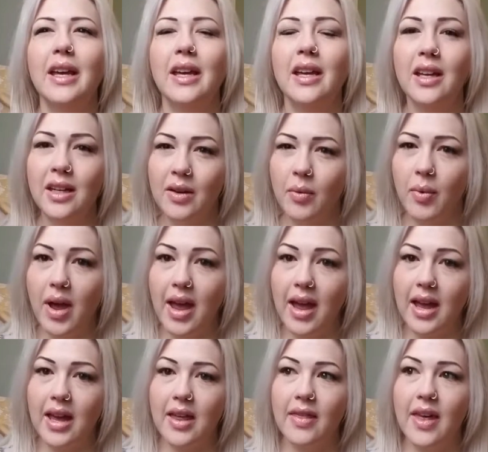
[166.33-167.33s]
in a
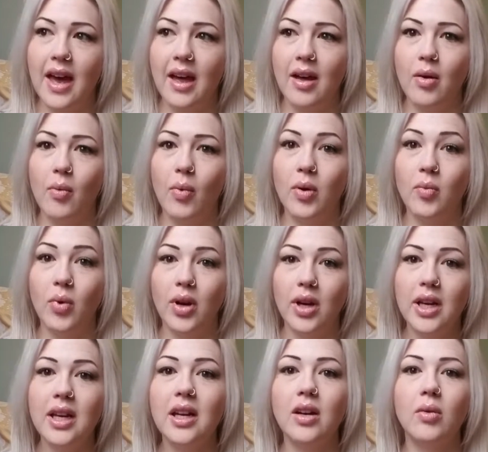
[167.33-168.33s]
way that when we're
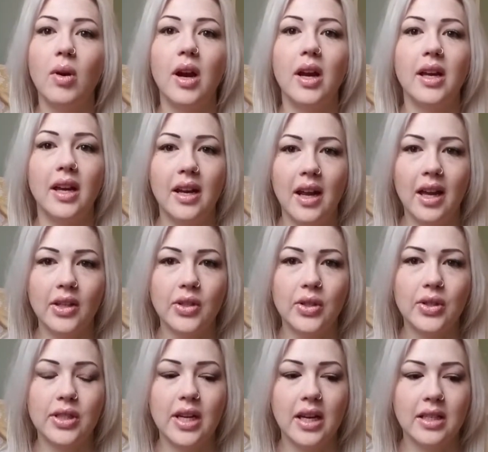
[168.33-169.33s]
eating right and
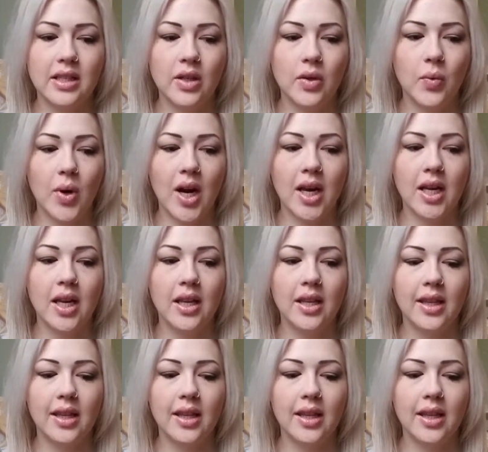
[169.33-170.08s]
exercising right,